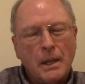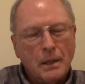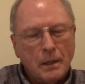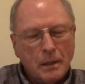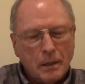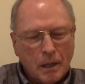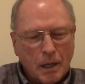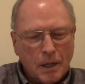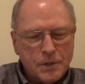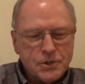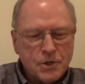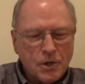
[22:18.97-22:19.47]

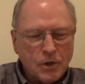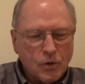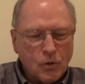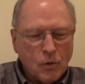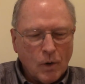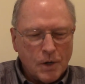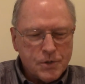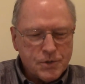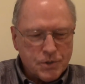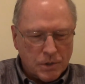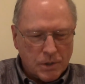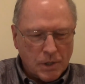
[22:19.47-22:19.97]
That's a good
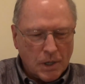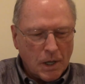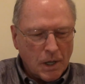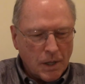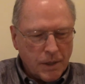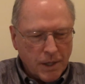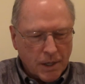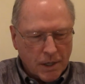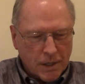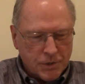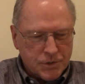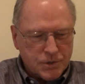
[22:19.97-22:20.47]
question. I
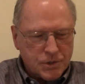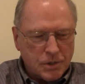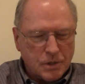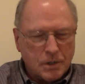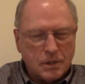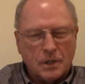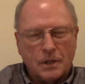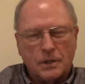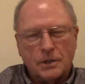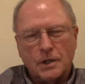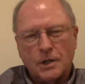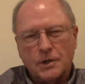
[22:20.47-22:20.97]
think it's
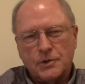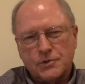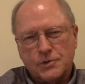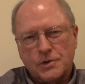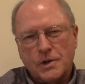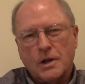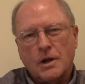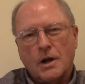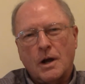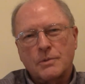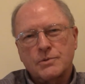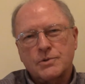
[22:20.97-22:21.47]
an
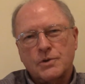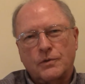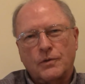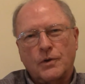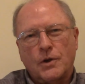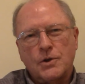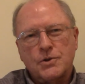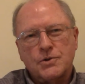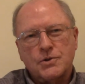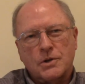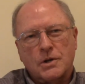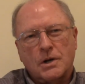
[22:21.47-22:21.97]
interesting
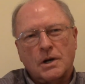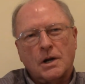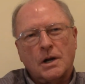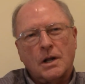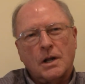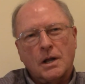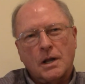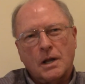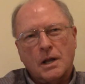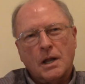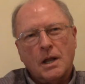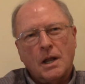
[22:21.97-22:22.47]
observation,
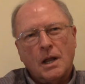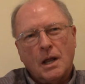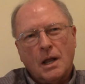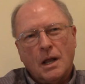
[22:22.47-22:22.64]
and